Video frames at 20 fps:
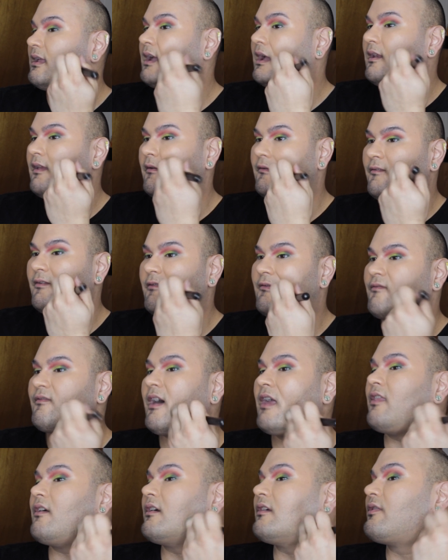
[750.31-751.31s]
kind of
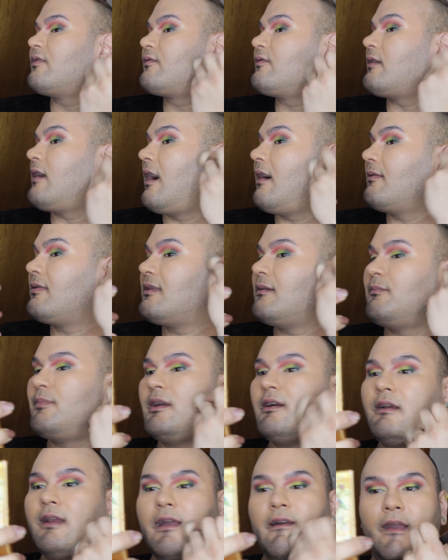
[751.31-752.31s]
feather throughout the beard